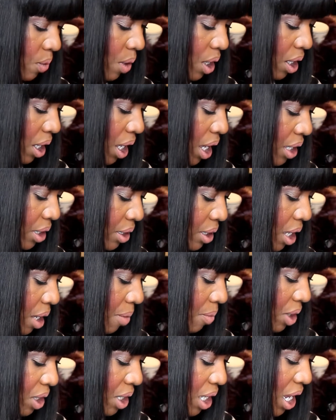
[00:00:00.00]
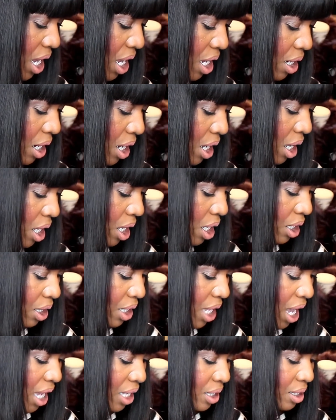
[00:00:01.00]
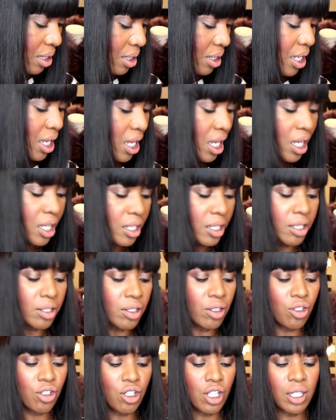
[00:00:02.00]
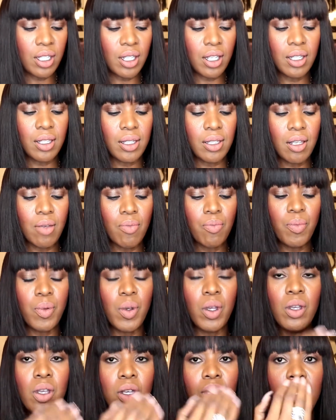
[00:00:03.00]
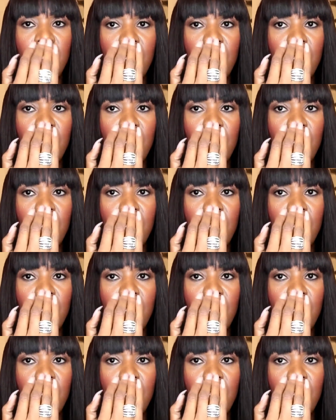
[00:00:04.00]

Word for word: well as hematite. Lastly, this is just a simple